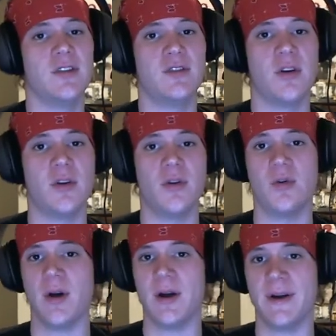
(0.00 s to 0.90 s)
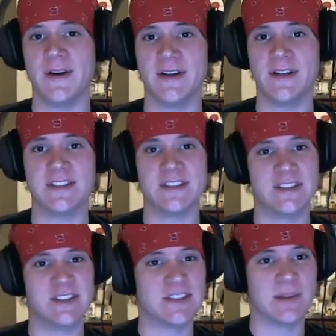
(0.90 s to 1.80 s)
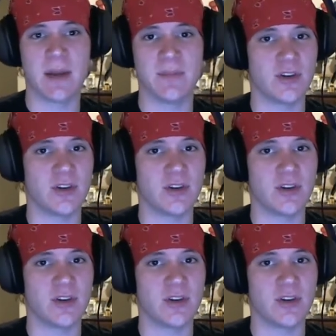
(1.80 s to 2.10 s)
so I'm